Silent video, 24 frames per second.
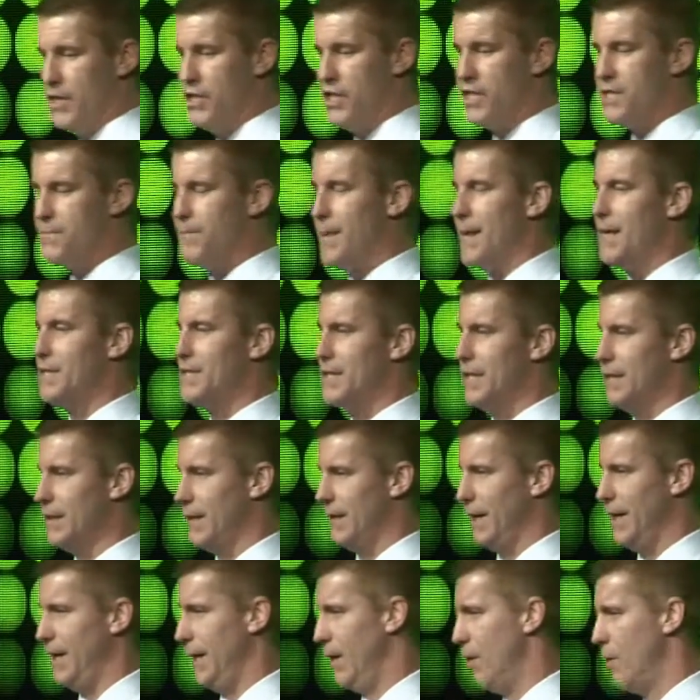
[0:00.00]
just
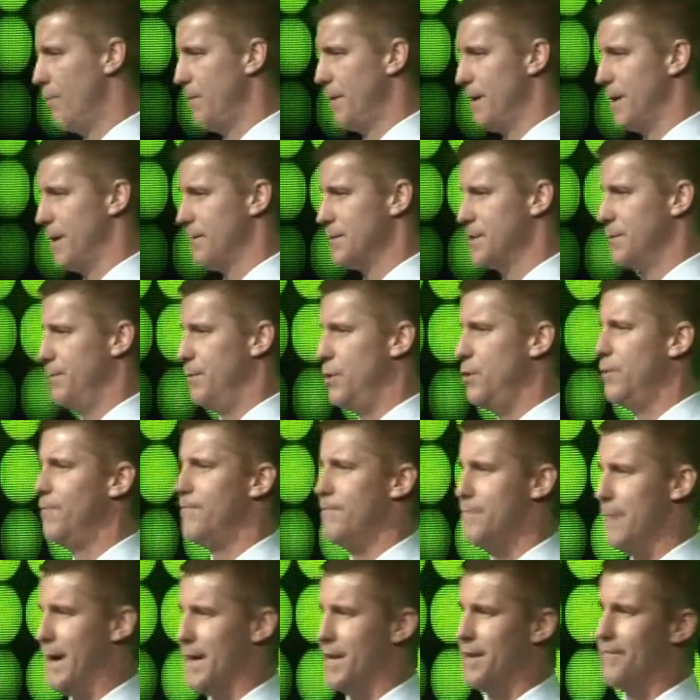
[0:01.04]
basically opened up some new
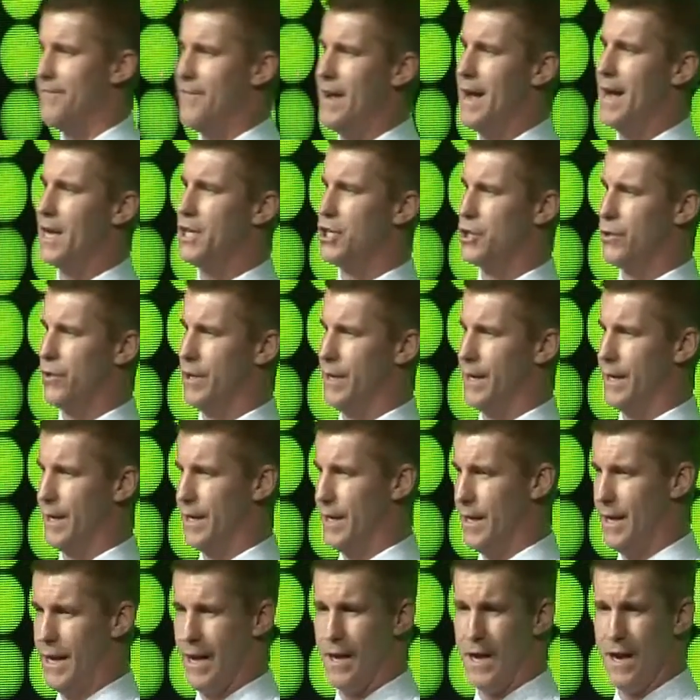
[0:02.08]
manufacturing
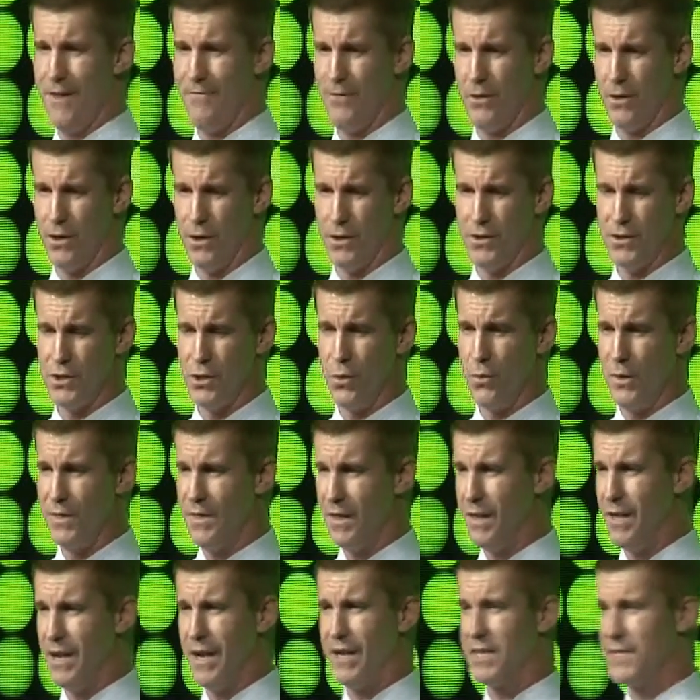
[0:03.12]
in Africa, so within
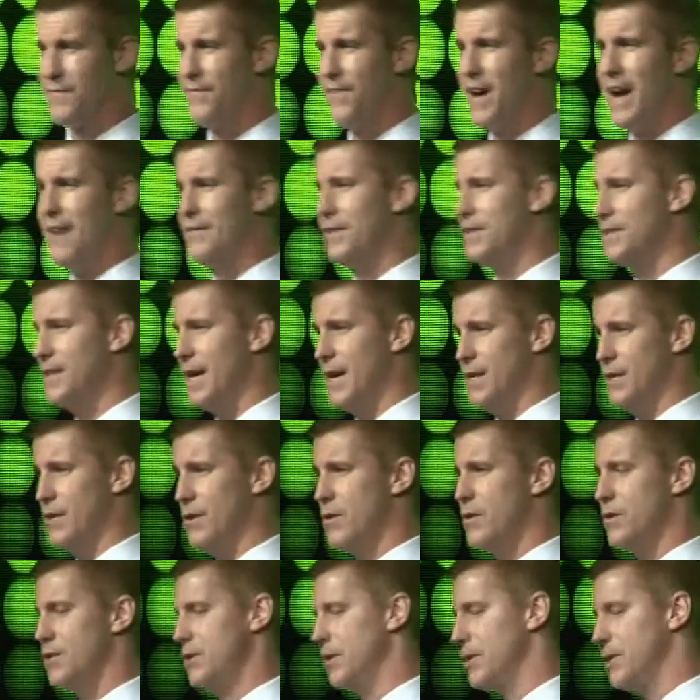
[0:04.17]
the next 5 to 10
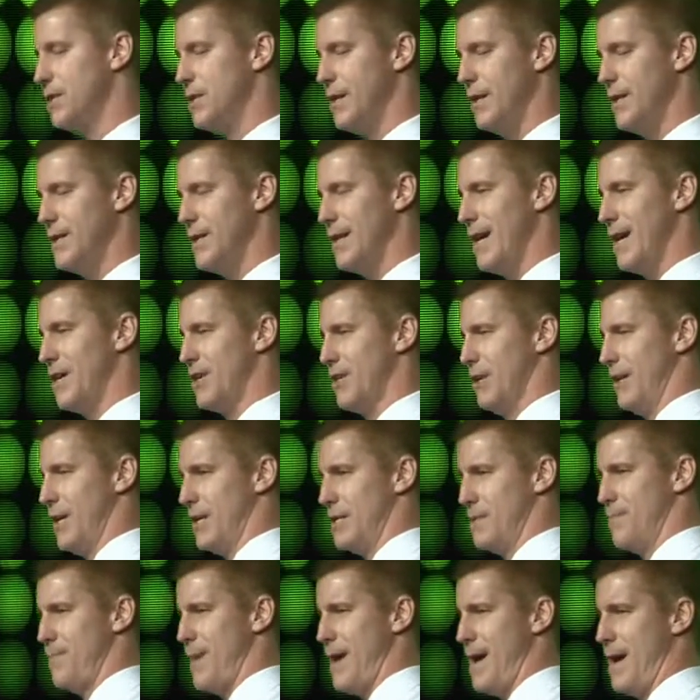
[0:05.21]
years, you'll see us actually
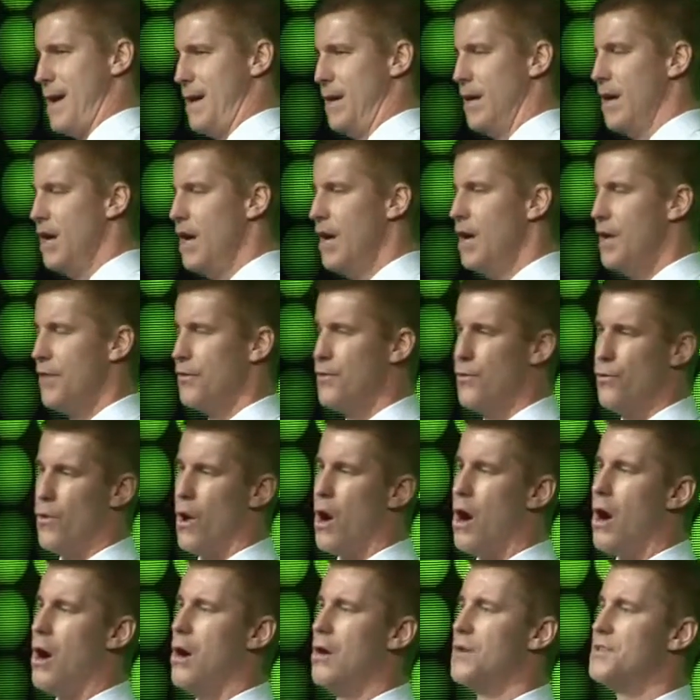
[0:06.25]
expand through
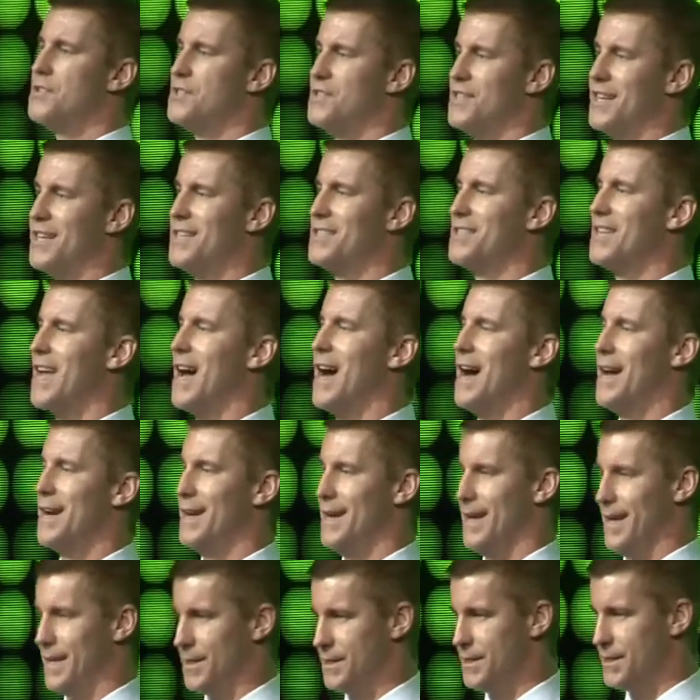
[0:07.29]
all 6
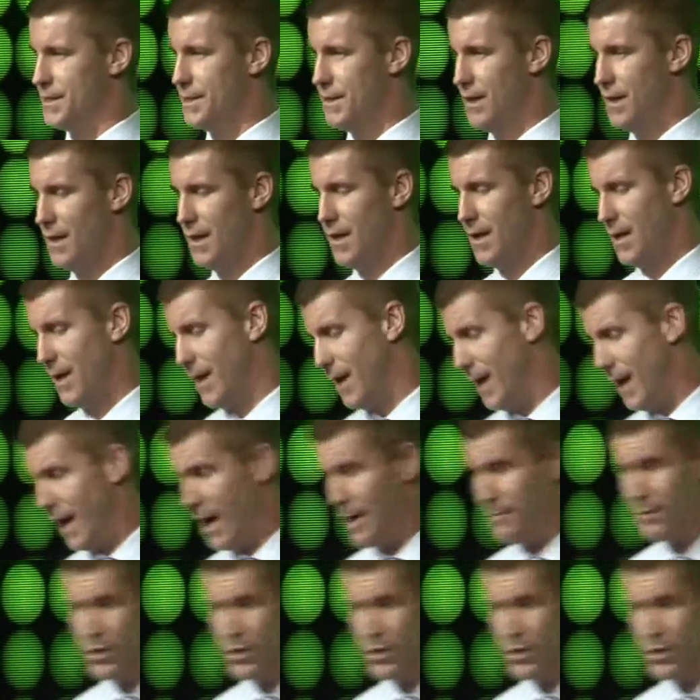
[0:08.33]
continents. And I'm